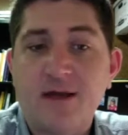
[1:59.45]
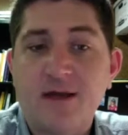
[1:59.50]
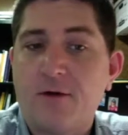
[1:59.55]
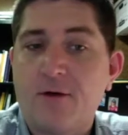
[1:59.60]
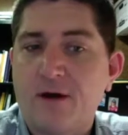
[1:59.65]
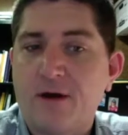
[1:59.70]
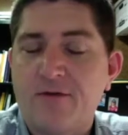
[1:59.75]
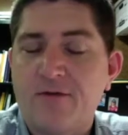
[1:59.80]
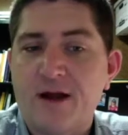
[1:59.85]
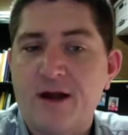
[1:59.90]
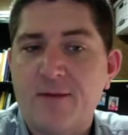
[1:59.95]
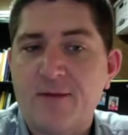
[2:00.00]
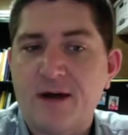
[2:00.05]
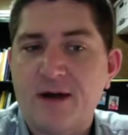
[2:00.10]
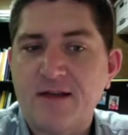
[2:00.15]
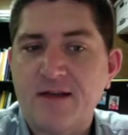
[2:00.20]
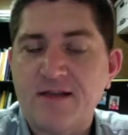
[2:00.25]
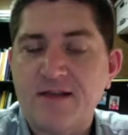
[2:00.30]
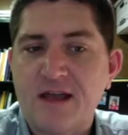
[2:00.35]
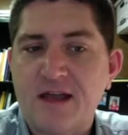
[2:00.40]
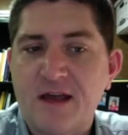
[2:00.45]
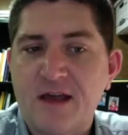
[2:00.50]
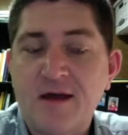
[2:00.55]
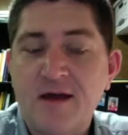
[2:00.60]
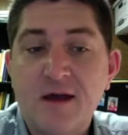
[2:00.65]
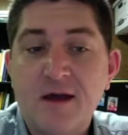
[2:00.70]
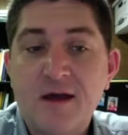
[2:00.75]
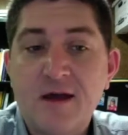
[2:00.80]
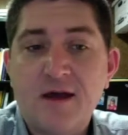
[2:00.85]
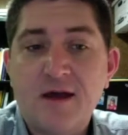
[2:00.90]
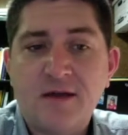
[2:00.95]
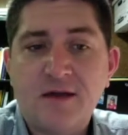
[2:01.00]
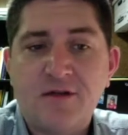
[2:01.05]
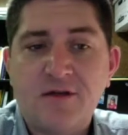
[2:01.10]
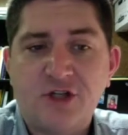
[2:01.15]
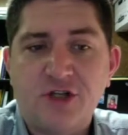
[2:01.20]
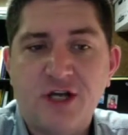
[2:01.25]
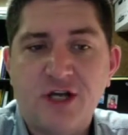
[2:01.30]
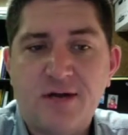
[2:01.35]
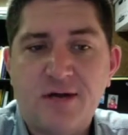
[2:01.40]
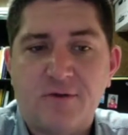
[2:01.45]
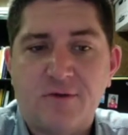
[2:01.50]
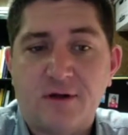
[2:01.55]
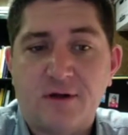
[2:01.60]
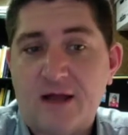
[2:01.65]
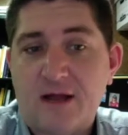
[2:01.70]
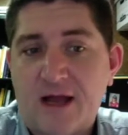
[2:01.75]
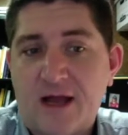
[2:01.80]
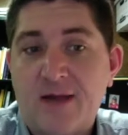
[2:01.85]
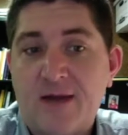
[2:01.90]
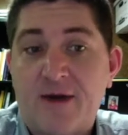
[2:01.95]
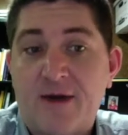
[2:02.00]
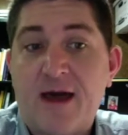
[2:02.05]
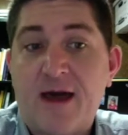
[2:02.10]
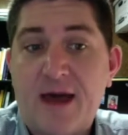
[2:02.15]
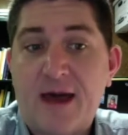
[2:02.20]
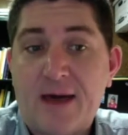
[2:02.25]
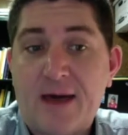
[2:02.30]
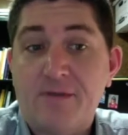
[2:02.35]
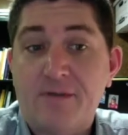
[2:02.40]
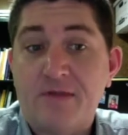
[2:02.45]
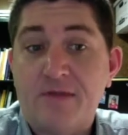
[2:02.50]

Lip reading: However, I might say, in general, I am a happy